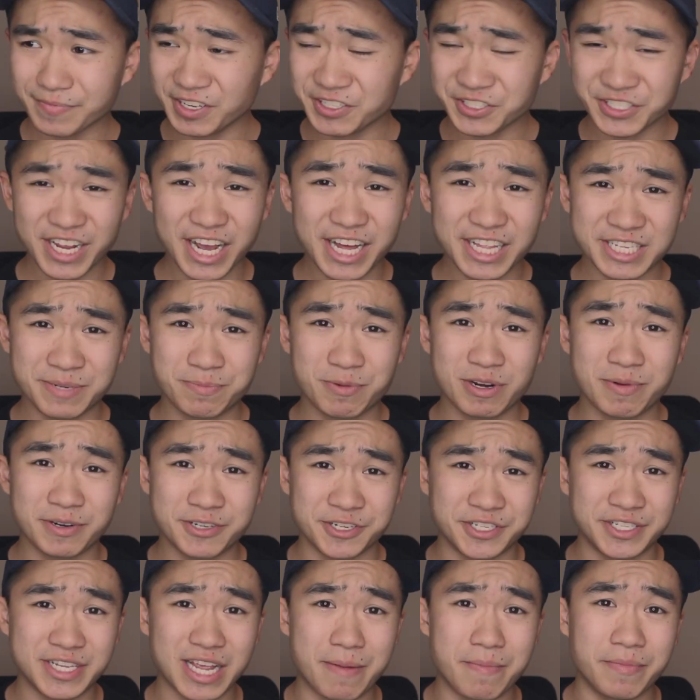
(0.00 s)
so, yeah, it's pretty
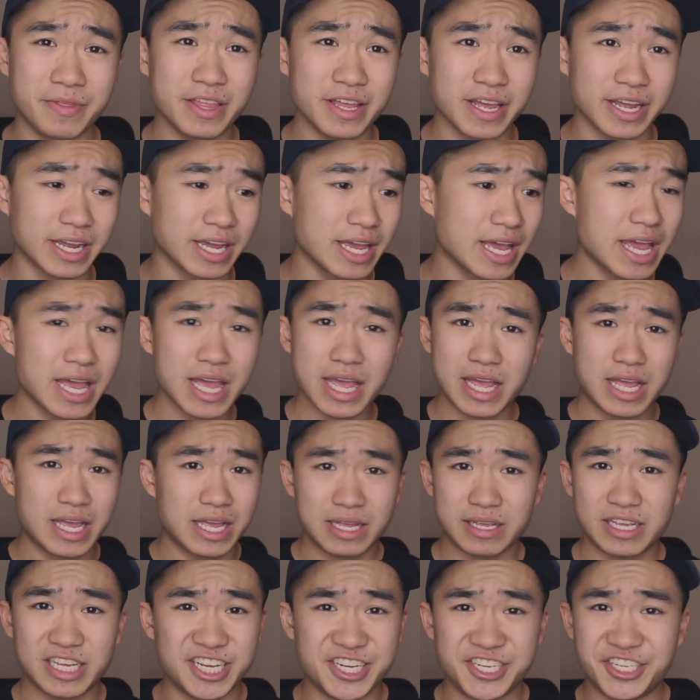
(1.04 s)
much the same thing.
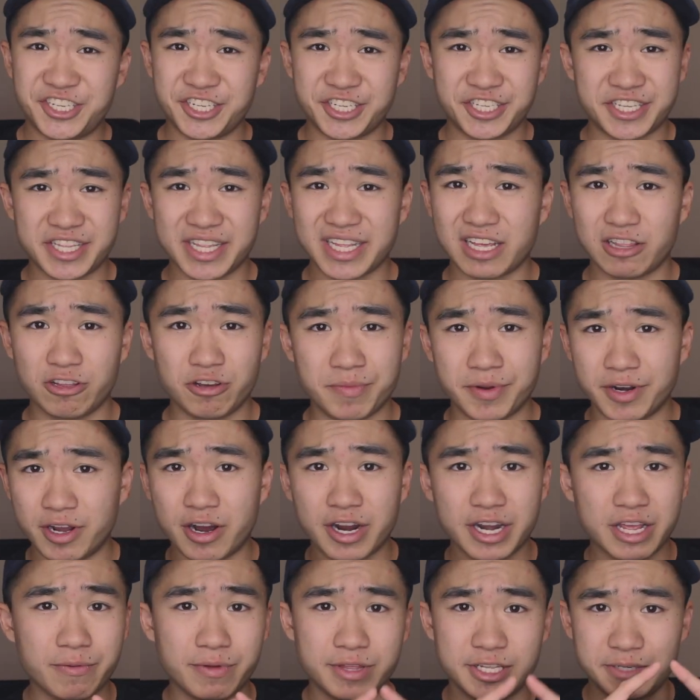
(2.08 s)
He's just in the
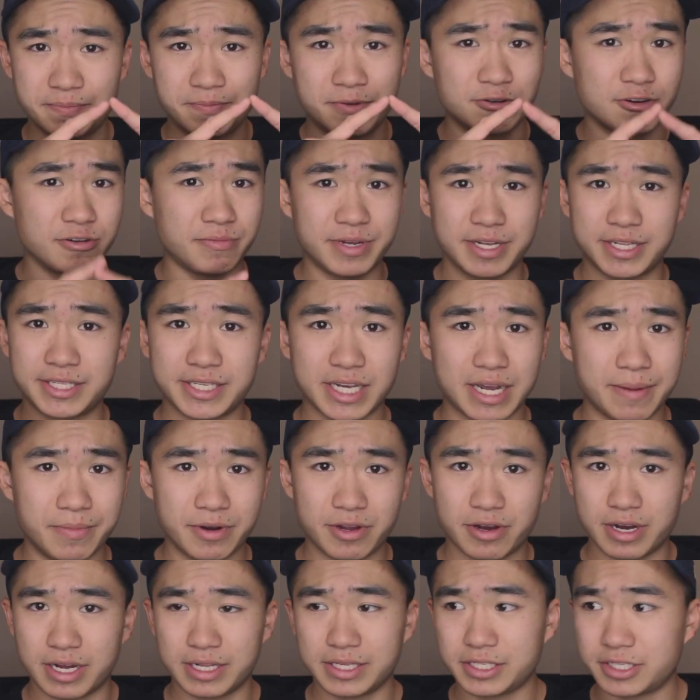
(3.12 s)
Illuminati with his pyramids, I'm
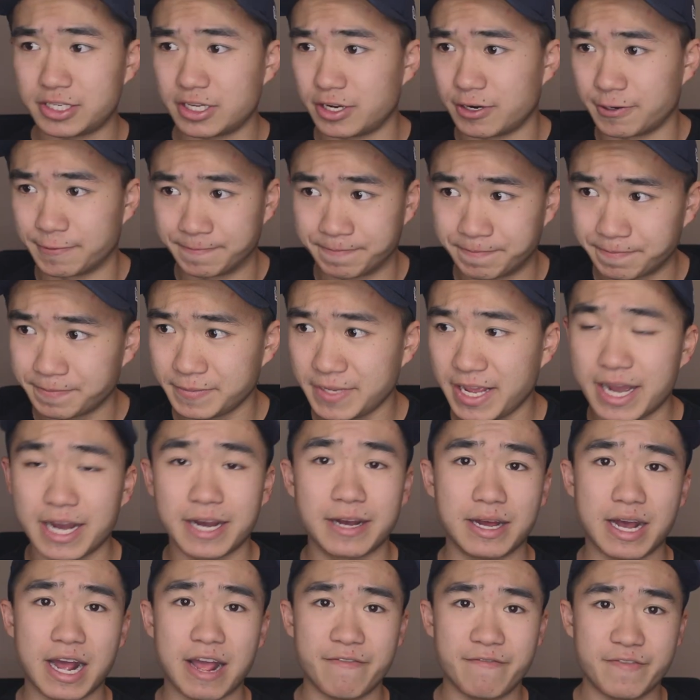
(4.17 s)
not, so yeah,
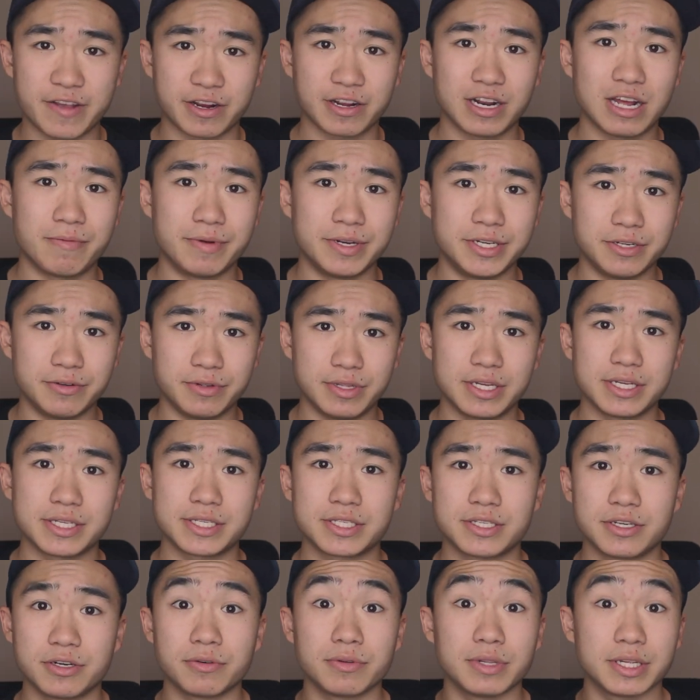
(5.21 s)
I figured I would do this,
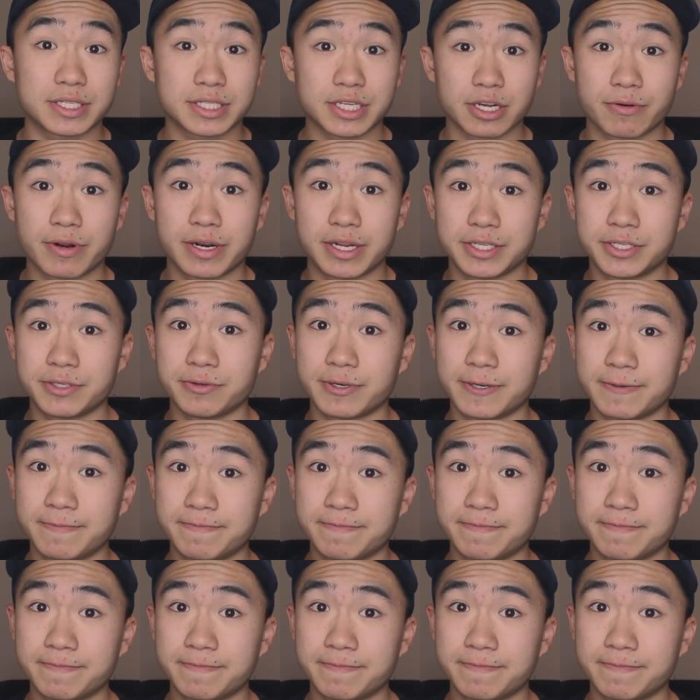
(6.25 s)
so let's get right into